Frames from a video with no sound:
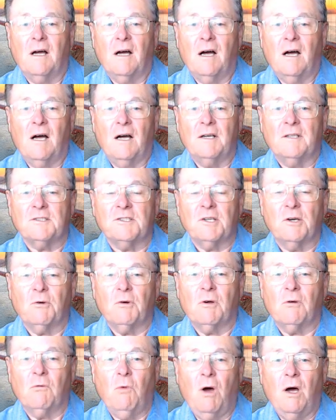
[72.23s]

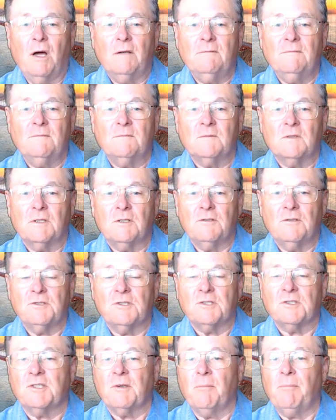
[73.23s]
0 and 1
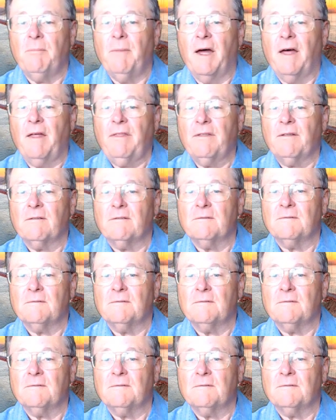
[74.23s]
using SIPmath.